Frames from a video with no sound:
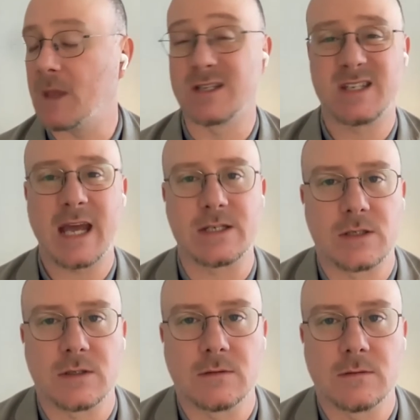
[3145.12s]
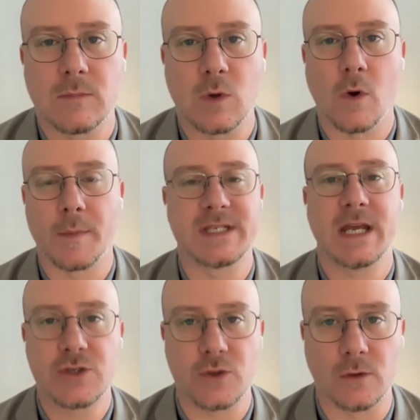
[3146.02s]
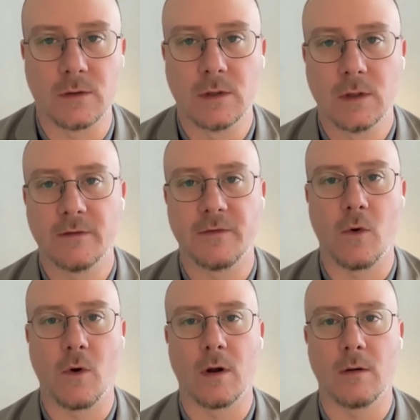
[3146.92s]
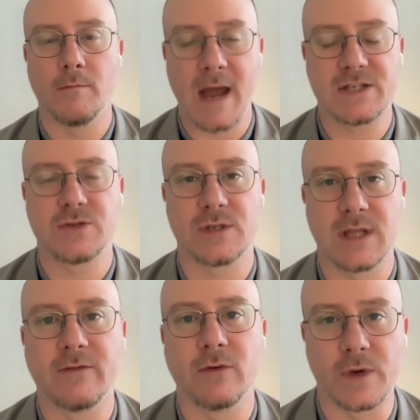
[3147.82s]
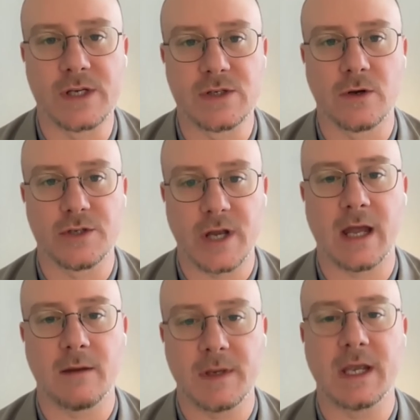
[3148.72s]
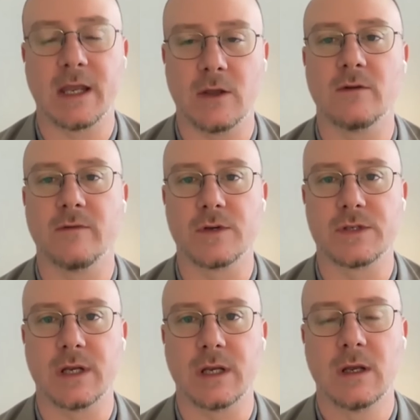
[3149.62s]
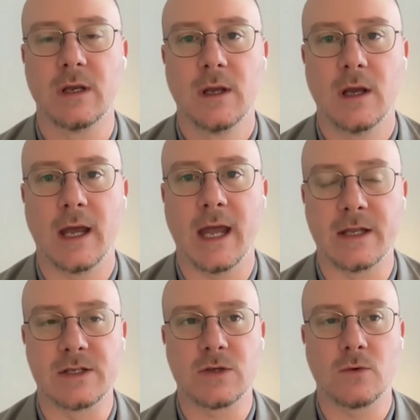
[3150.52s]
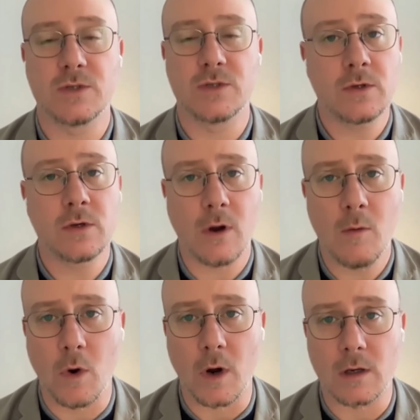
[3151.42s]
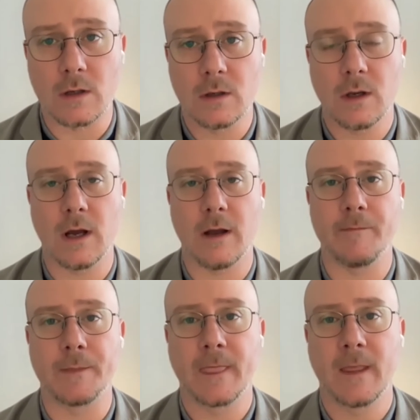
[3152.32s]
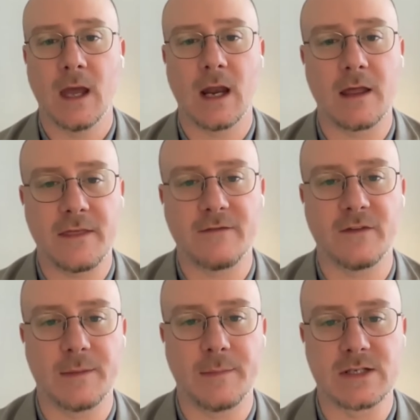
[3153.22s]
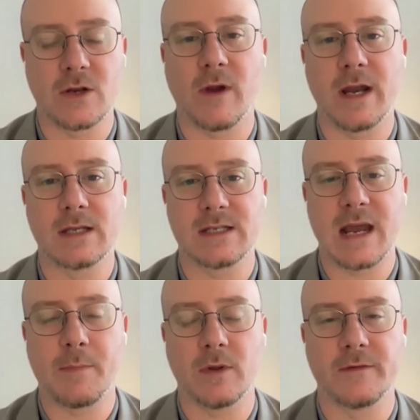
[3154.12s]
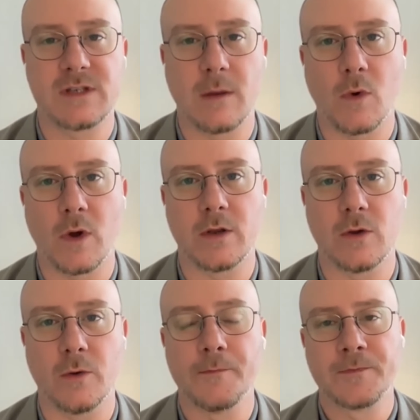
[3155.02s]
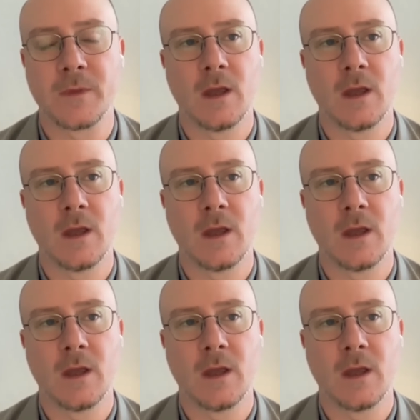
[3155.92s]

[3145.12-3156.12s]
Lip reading: assess your potential for master's level research at Peking University. And so do your homework. And I think Felipe is a great example of someone who